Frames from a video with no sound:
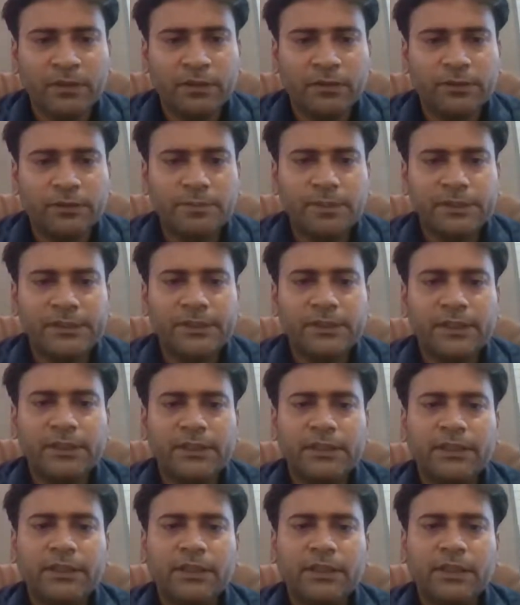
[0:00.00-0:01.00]
So
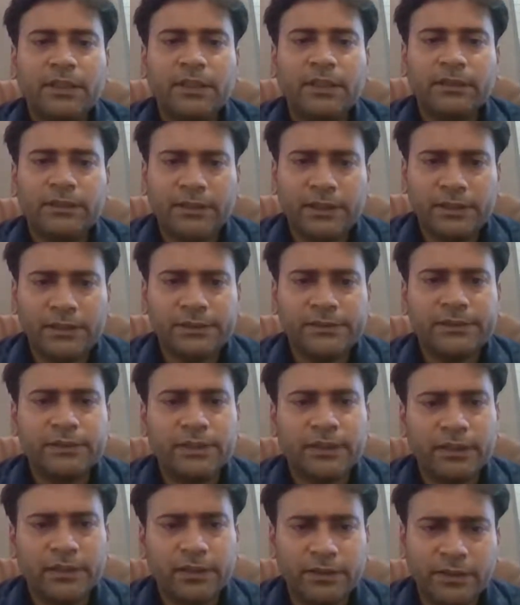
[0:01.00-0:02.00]
basically, there is
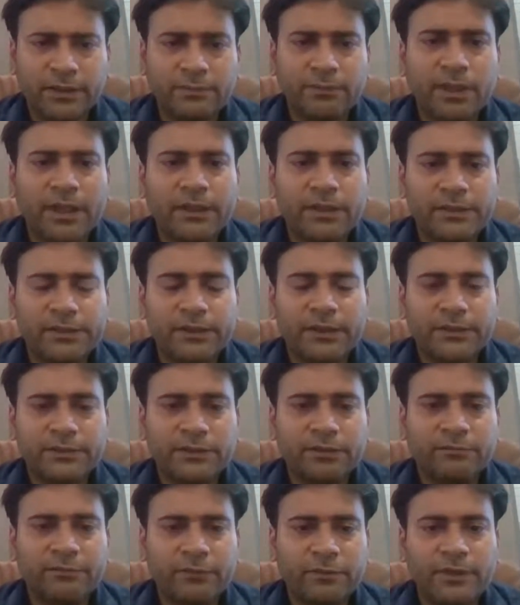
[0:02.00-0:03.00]
demand
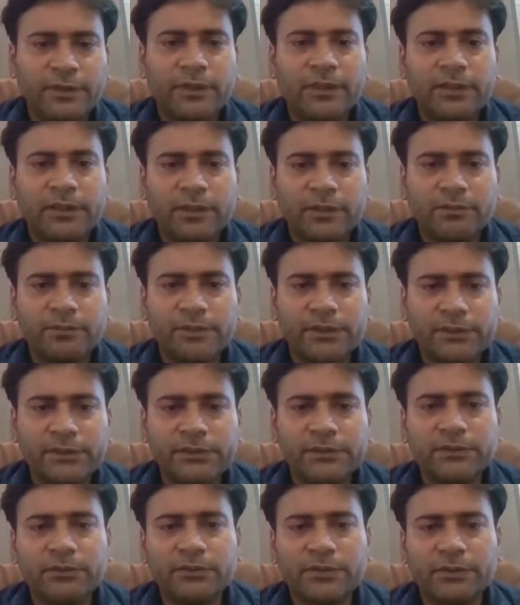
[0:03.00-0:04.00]
destruction for Indian companies.